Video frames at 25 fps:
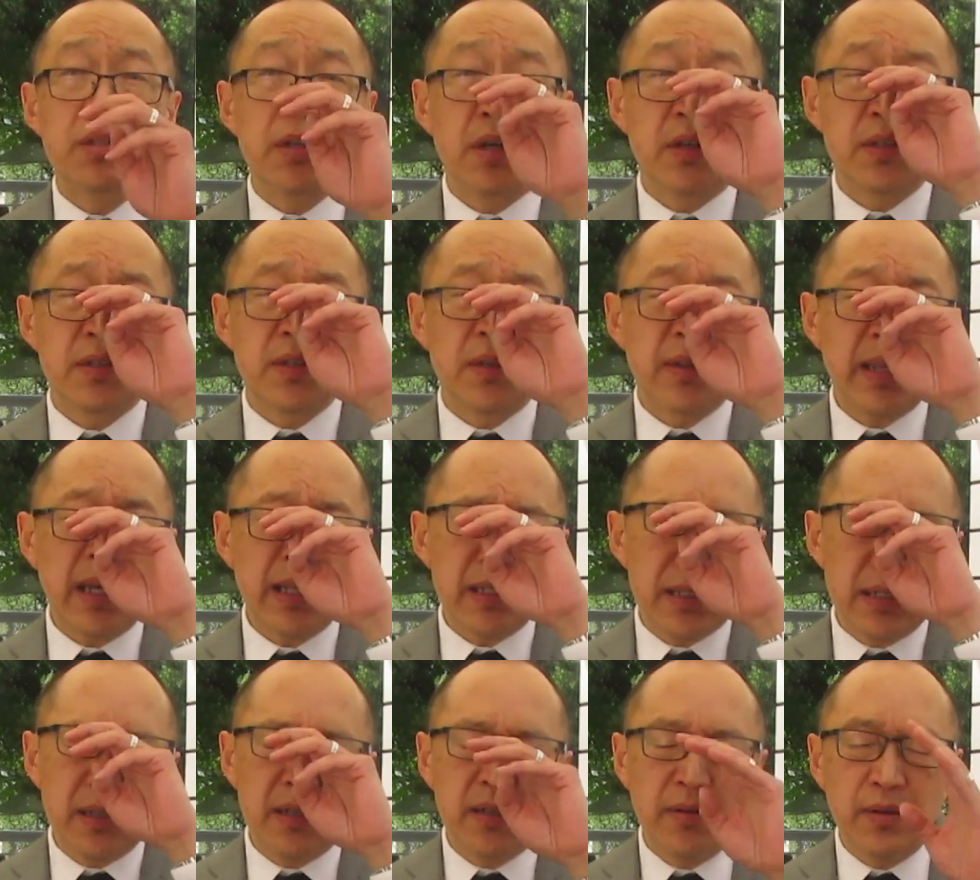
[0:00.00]
So so
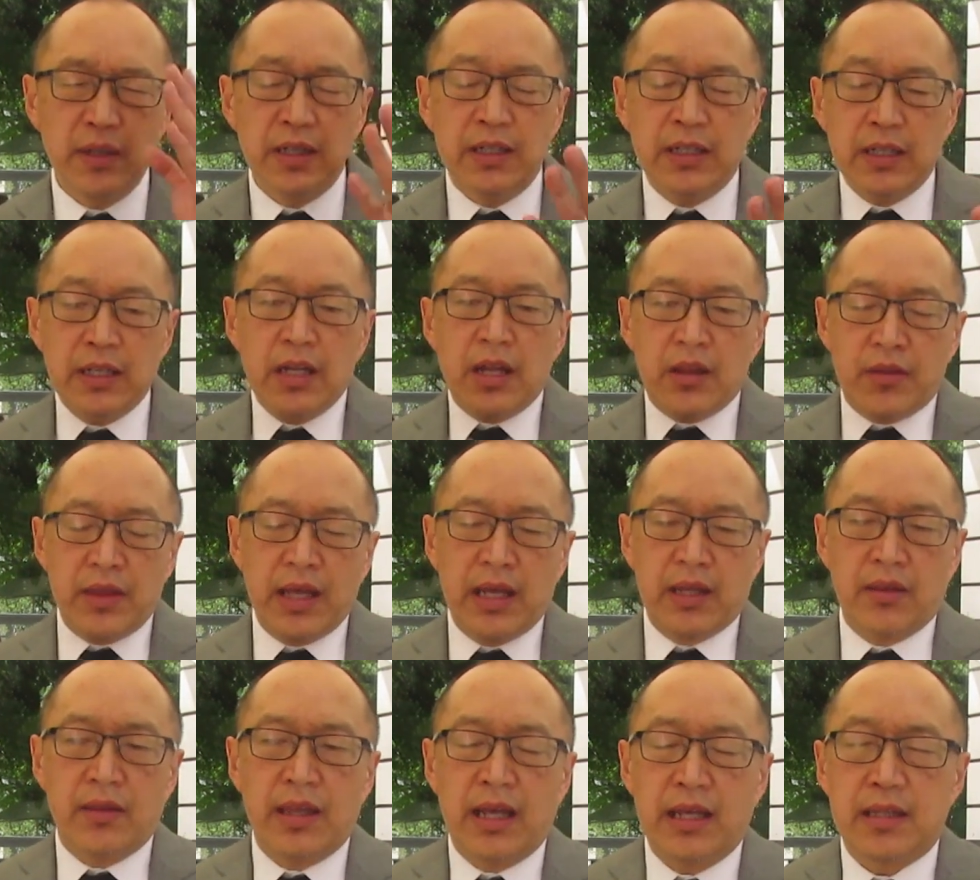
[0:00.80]
that's a
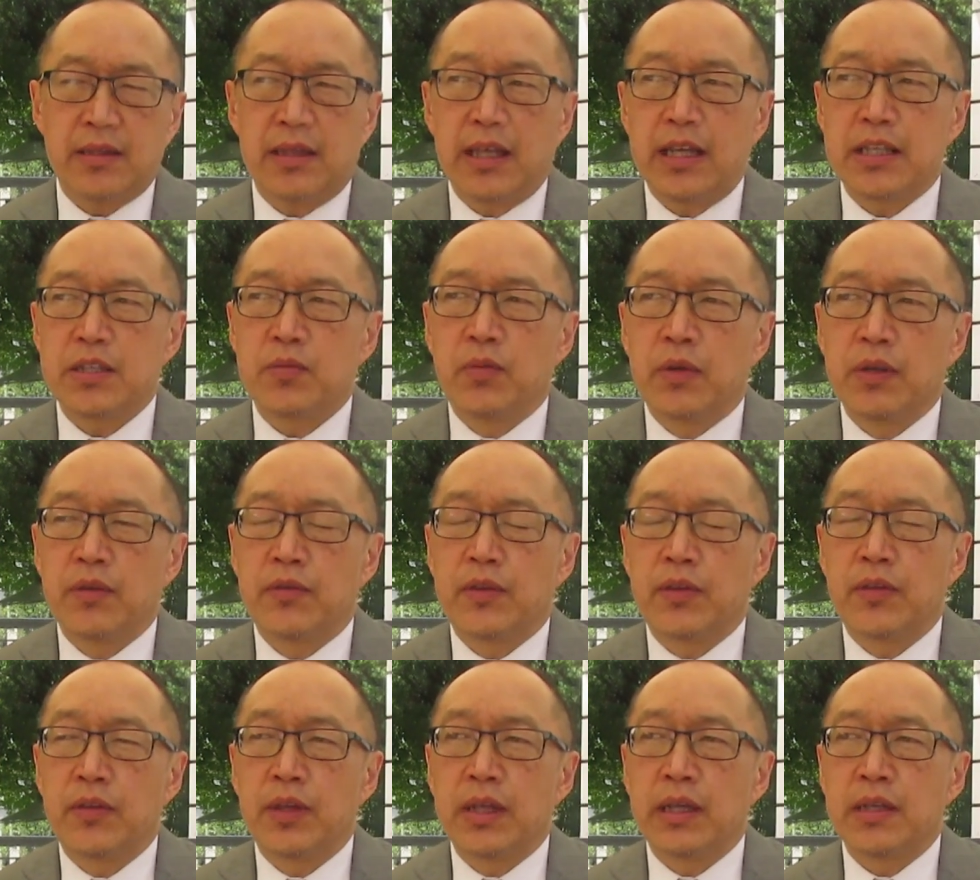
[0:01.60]
that that that's one
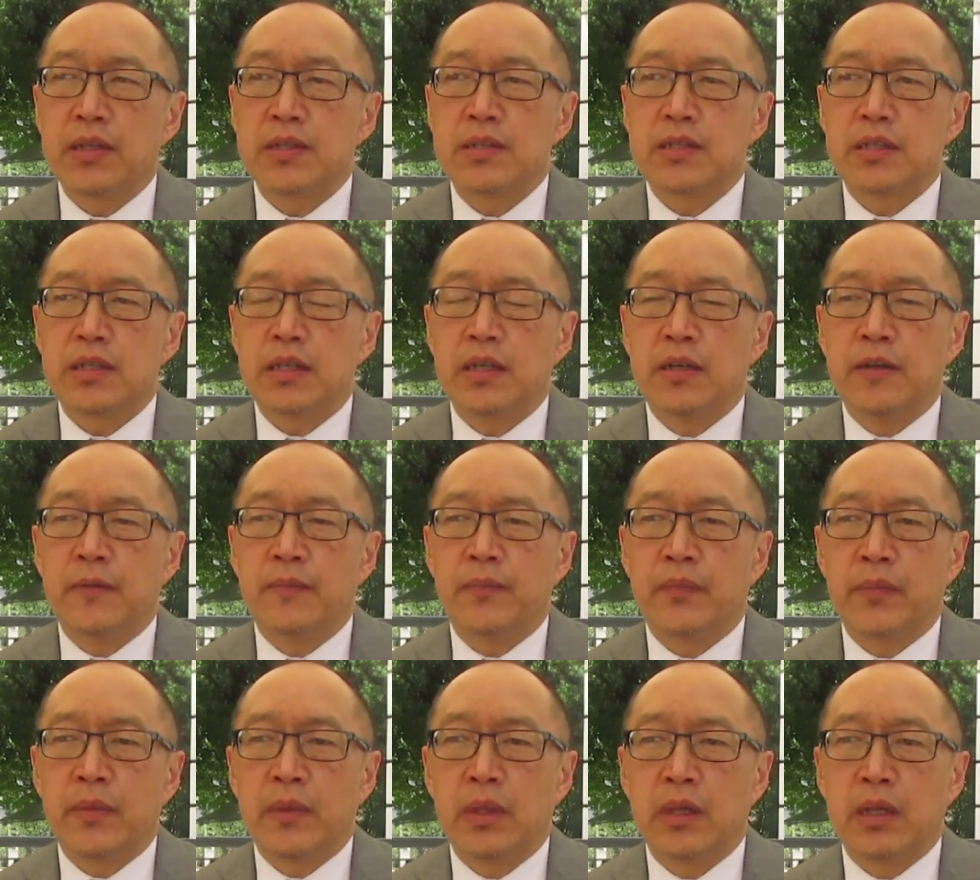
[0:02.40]
of the things
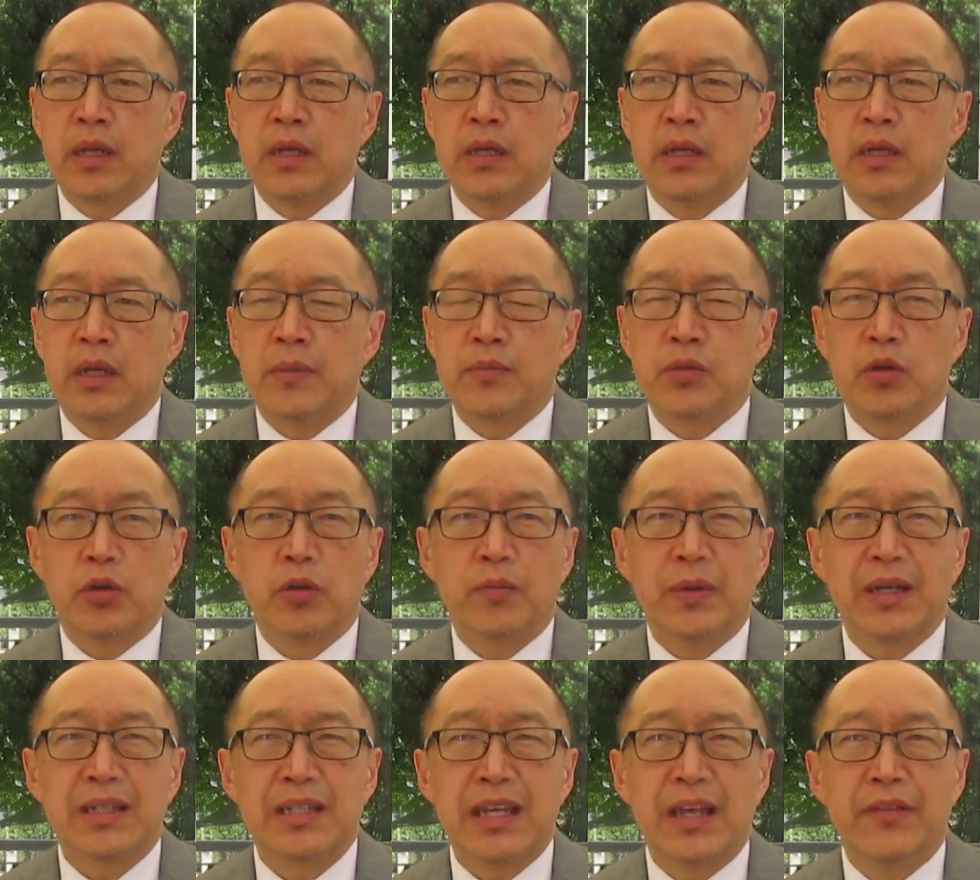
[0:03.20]
um, I'm
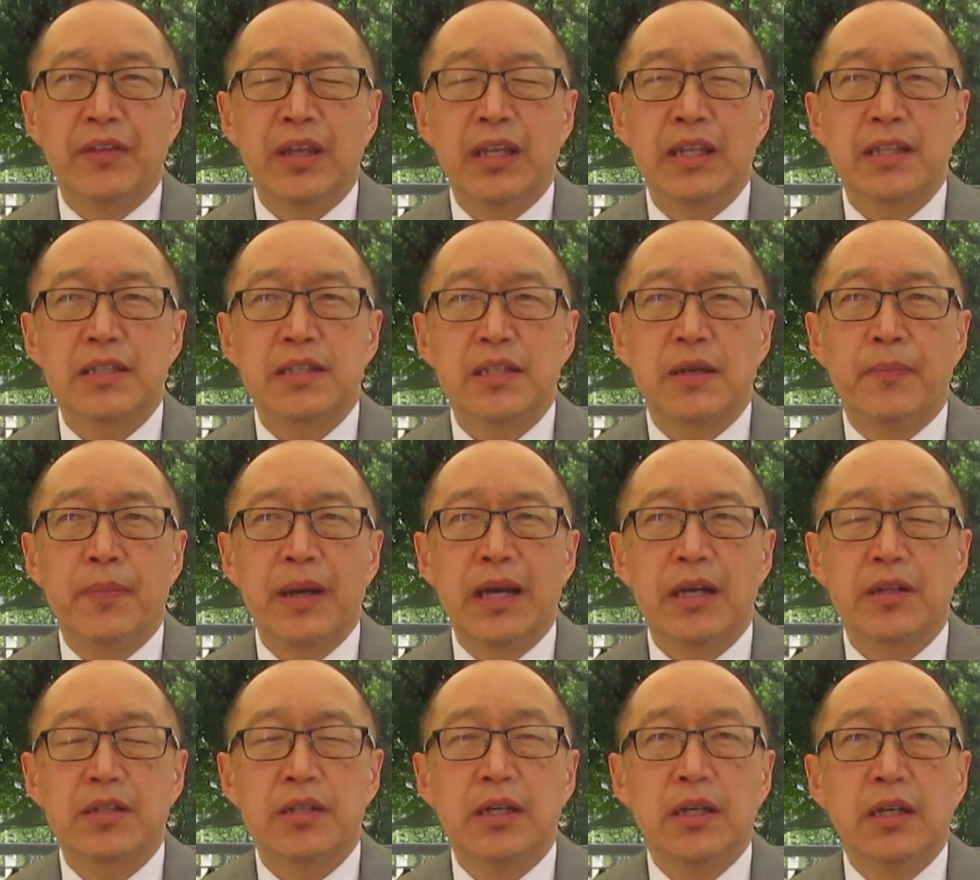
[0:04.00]
talking about, and then it's
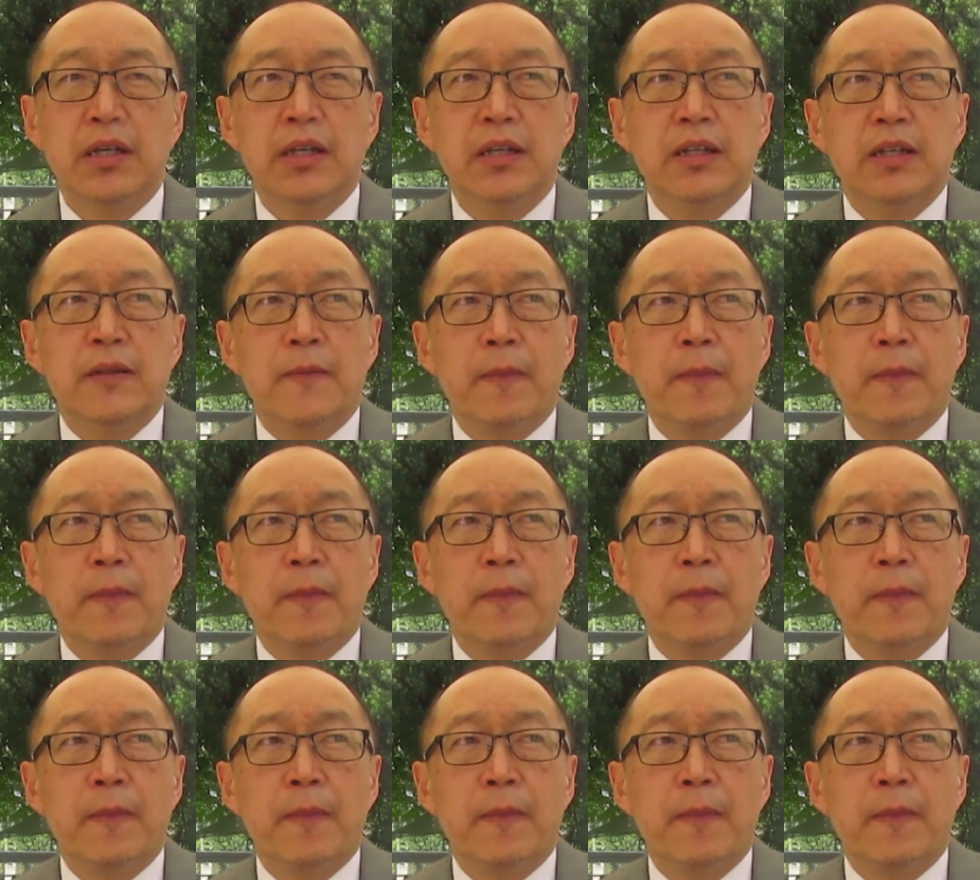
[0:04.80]
about